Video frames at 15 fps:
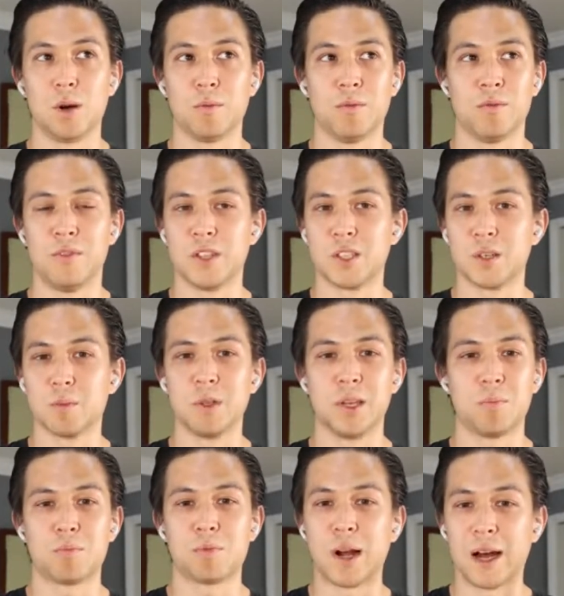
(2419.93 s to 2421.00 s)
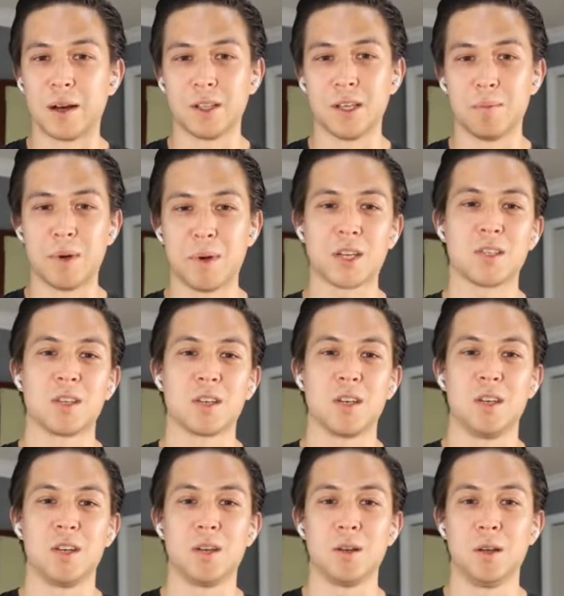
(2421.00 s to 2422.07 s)
visibly, proudly
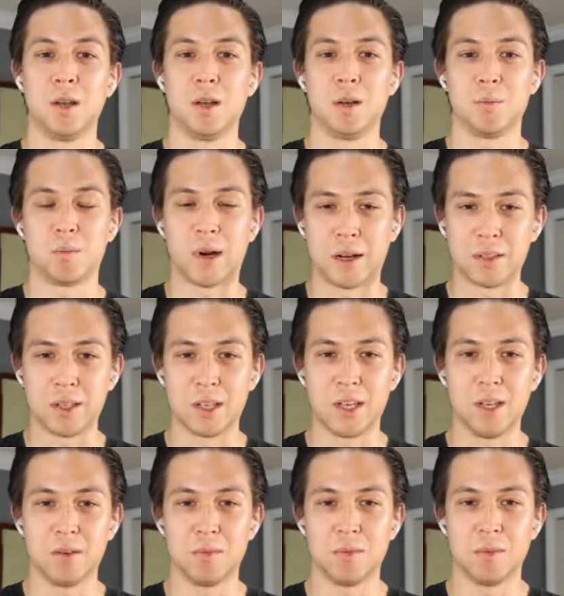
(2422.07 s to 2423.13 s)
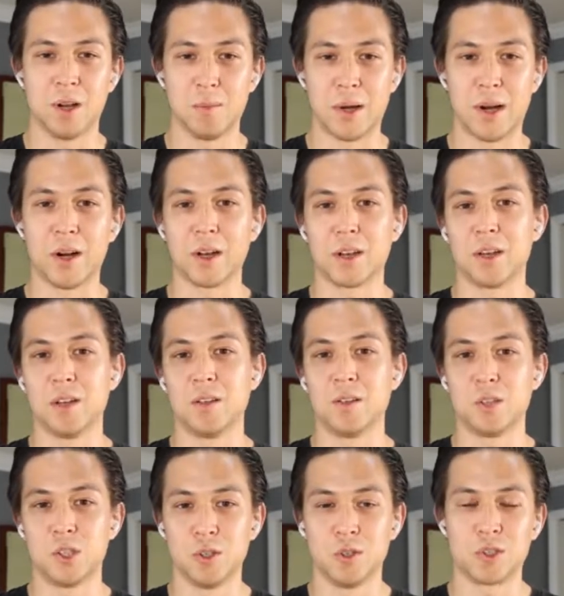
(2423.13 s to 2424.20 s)
Mexican, proudly American,
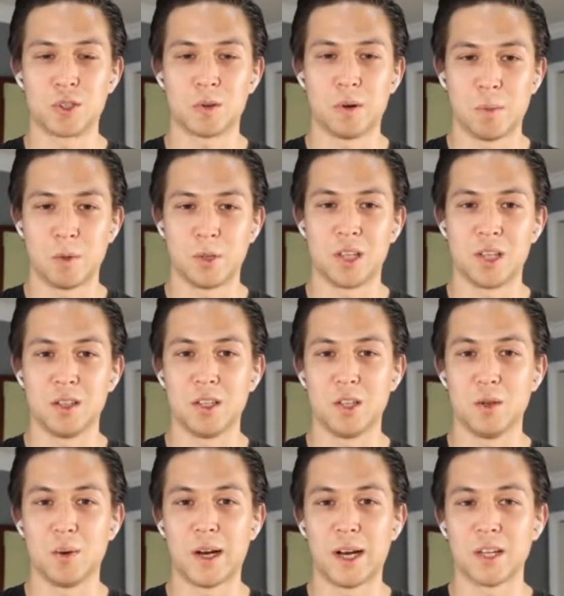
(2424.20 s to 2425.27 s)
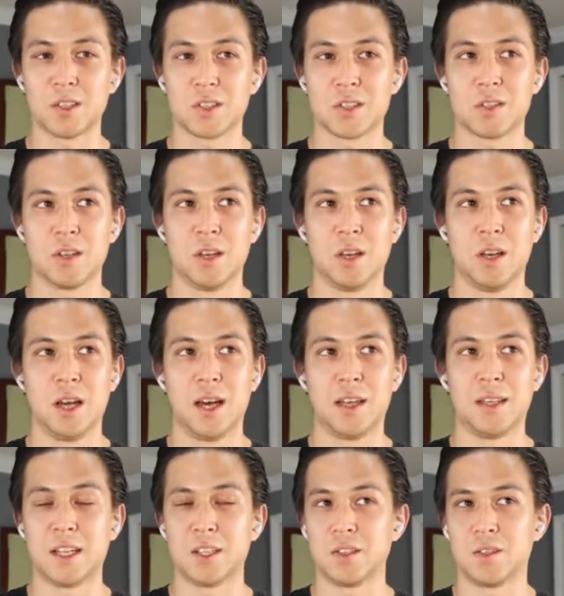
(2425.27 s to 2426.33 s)
choose to represent the US. And
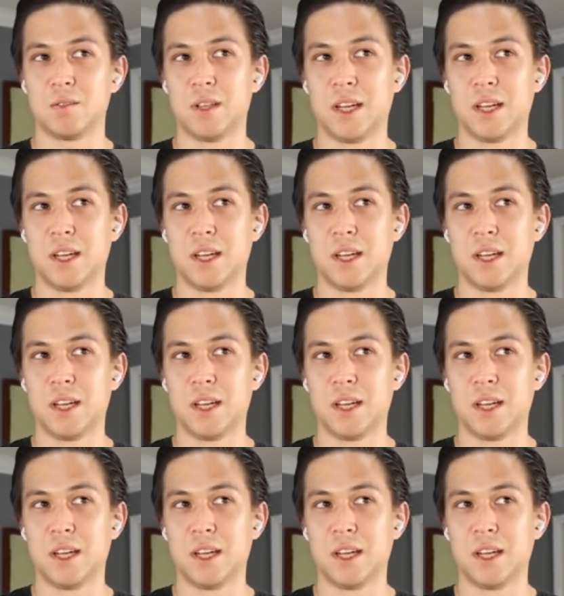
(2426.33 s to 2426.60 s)
that's